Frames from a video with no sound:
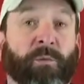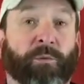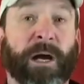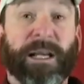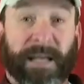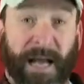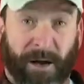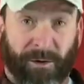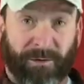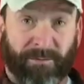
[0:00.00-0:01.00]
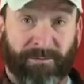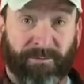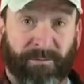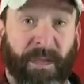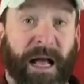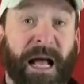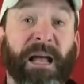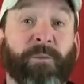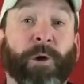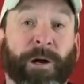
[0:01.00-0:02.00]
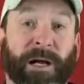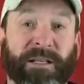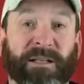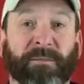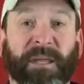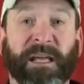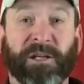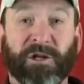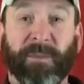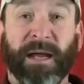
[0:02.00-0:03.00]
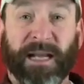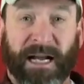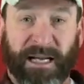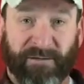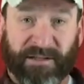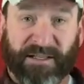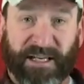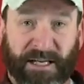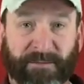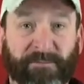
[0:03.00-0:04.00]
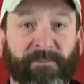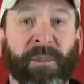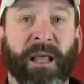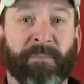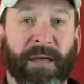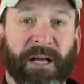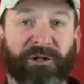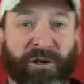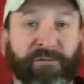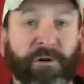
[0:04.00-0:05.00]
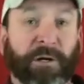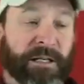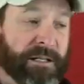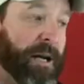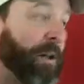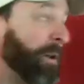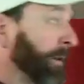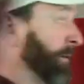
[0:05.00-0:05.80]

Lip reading: right now, I am wearing something and you may not even see it. I'm not sure if you can tell.